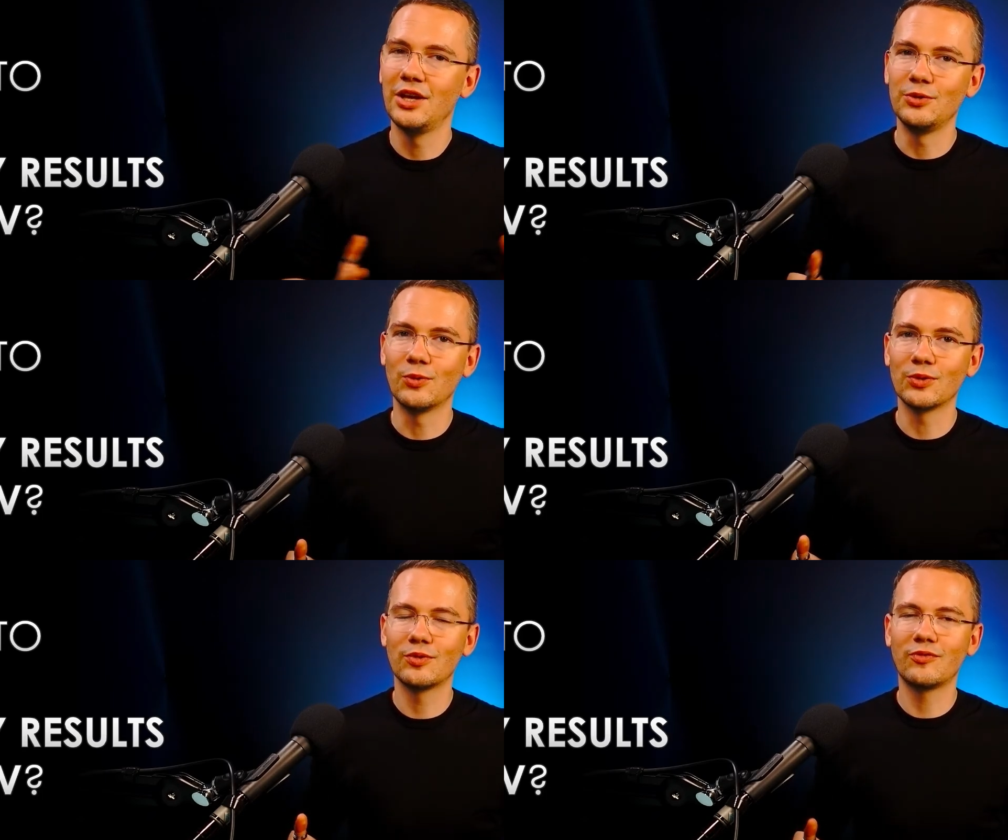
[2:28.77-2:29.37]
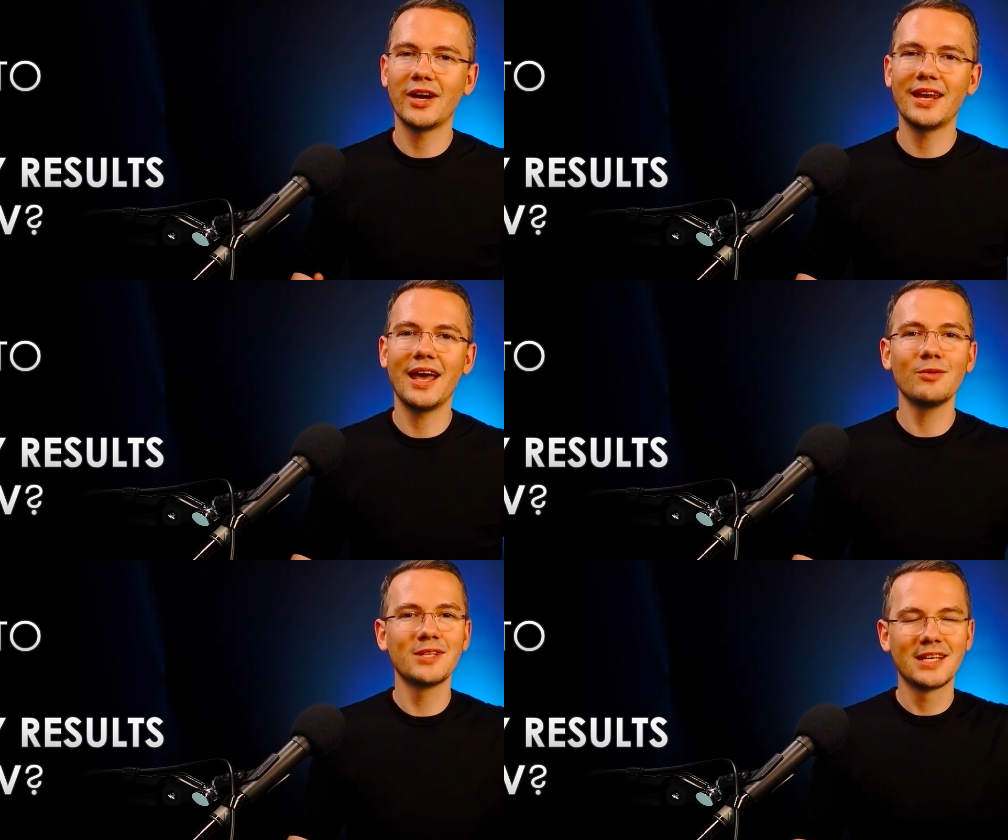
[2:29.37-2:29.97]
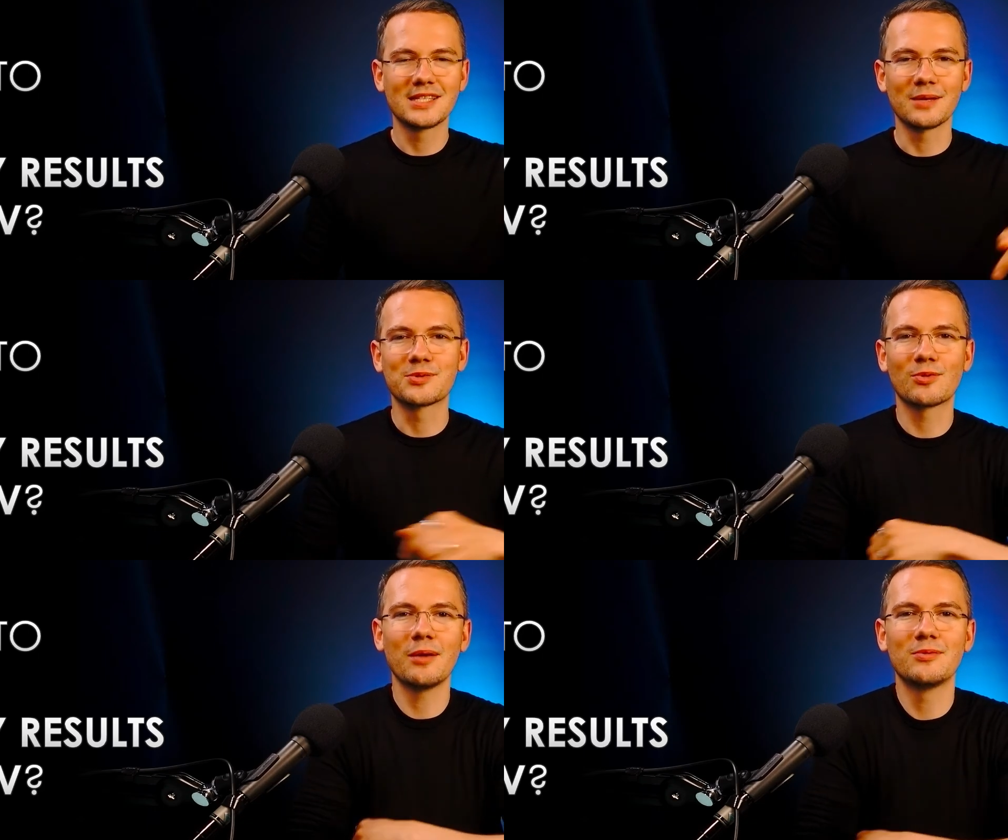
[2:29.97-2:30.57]
You want to find out?
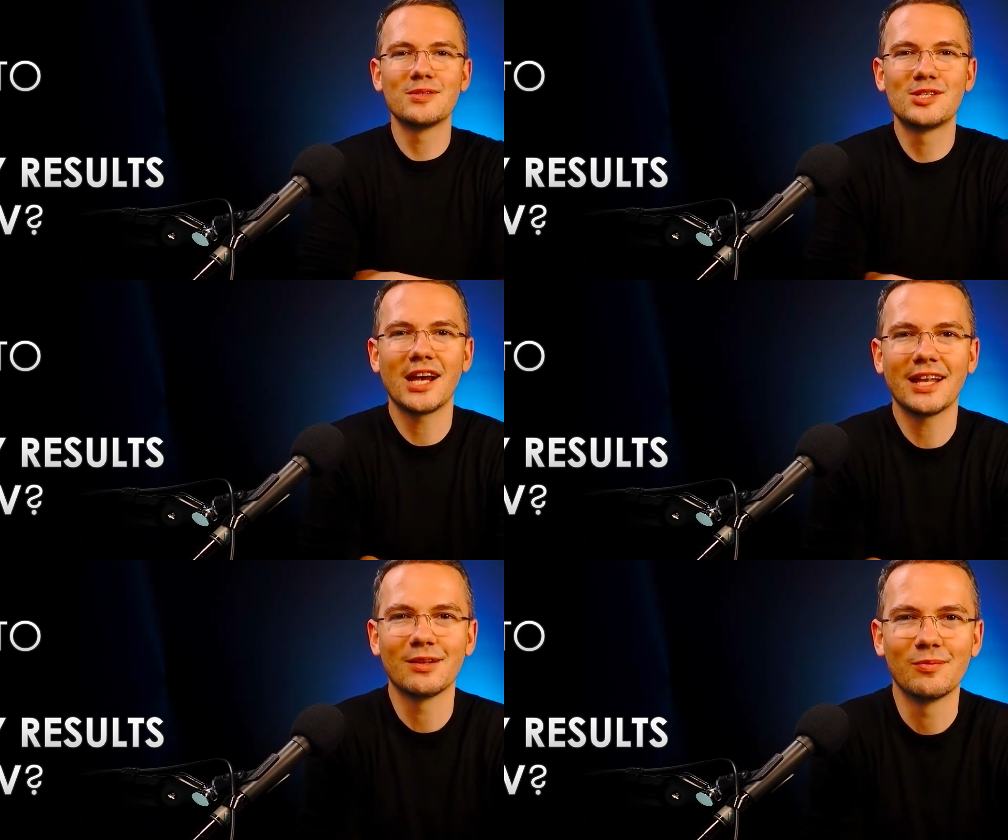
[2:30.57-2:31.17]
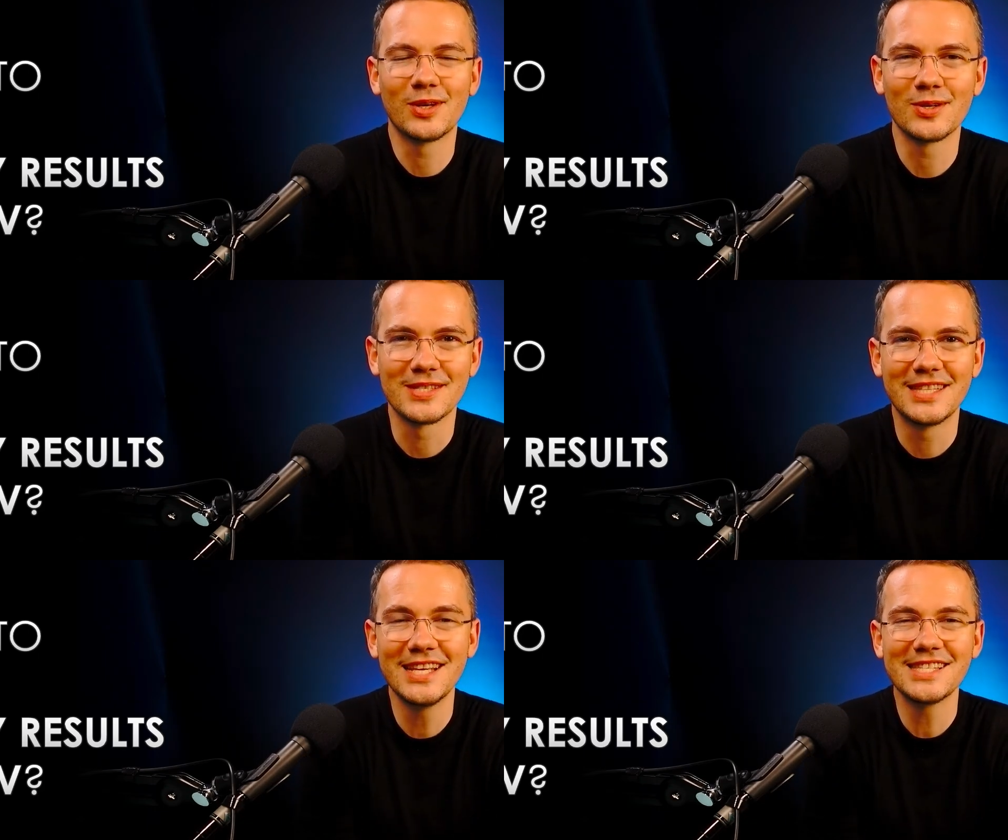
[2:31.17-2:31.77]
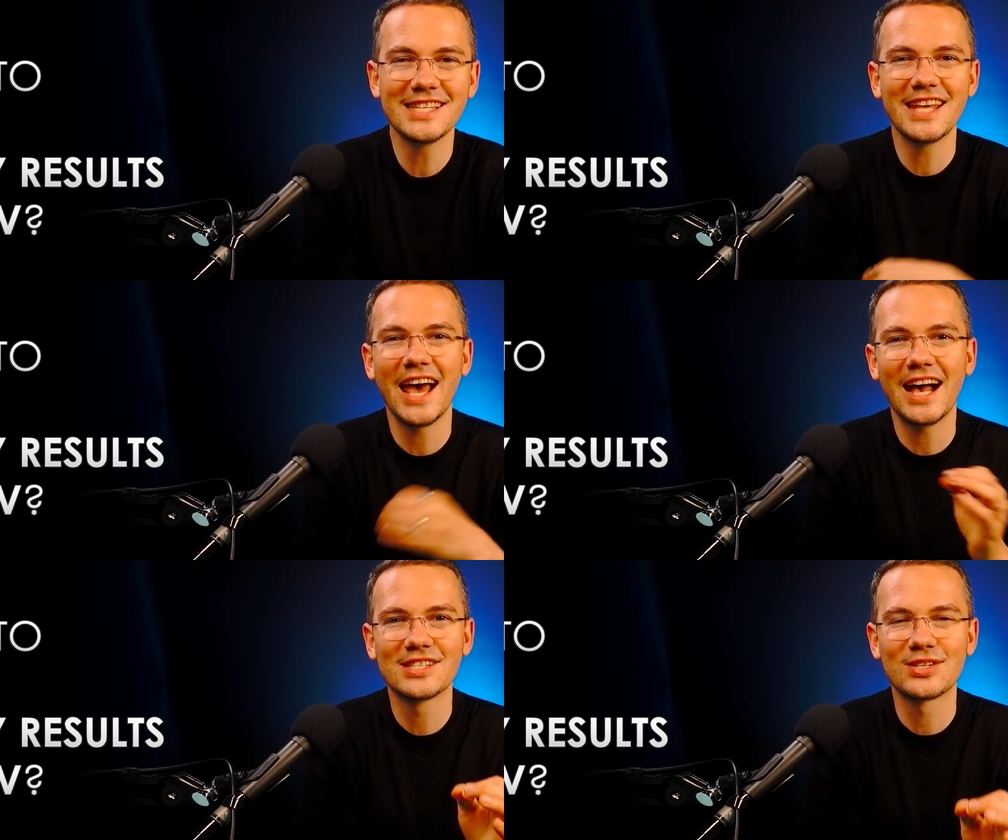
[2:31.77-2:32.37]
Subscribe this channel, because this is
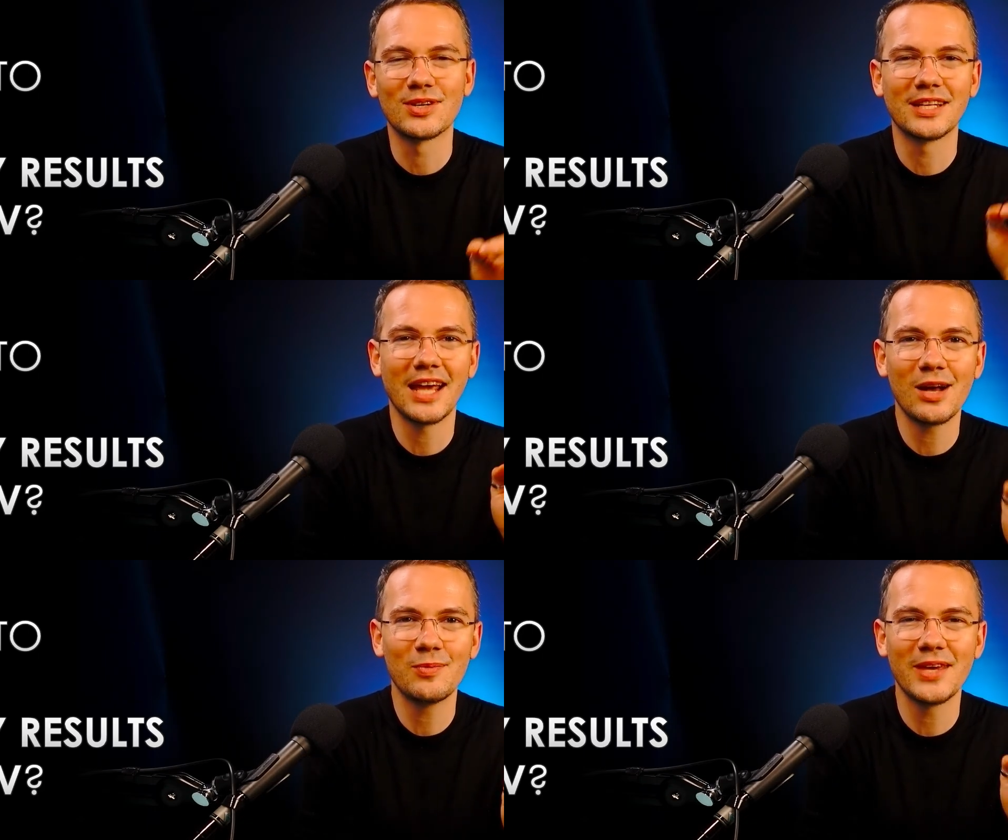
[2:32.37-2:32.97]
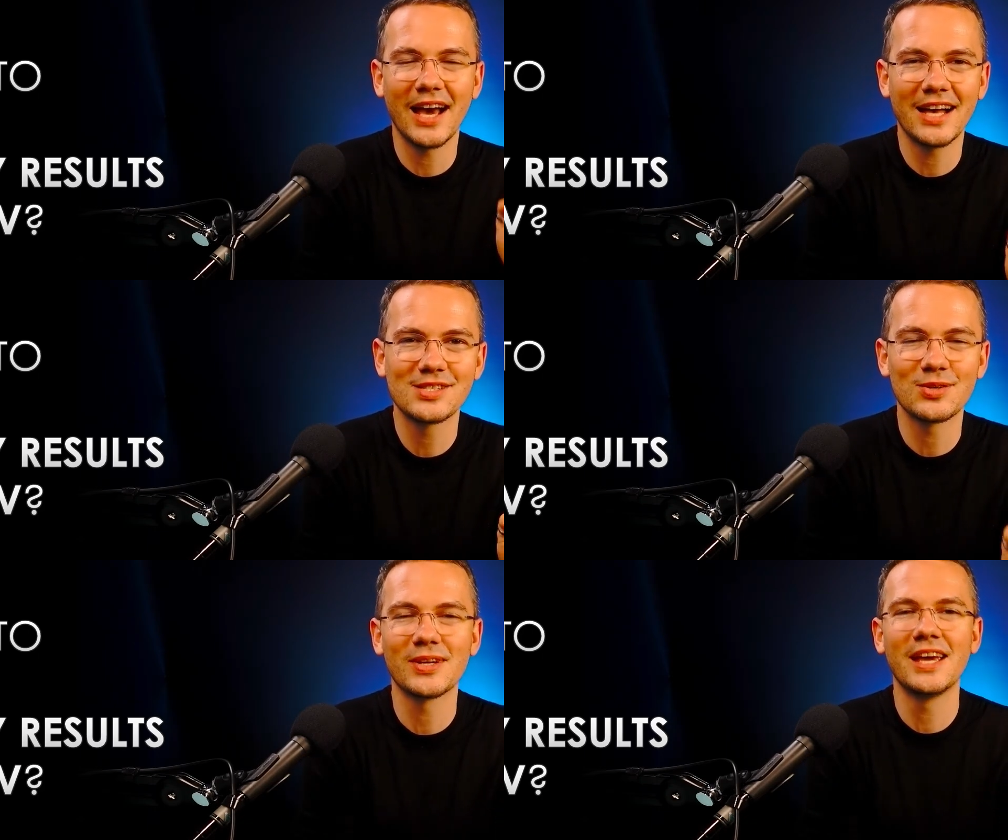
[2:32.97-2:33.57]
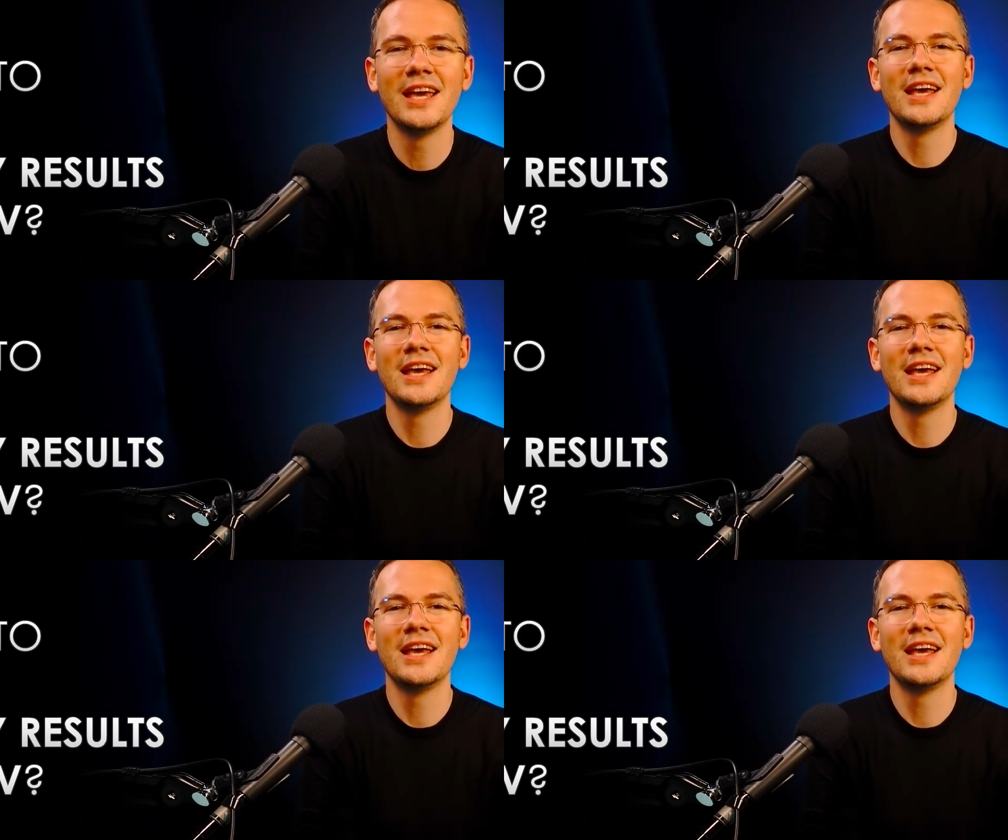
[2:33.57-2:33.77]
the answer that I'll be answering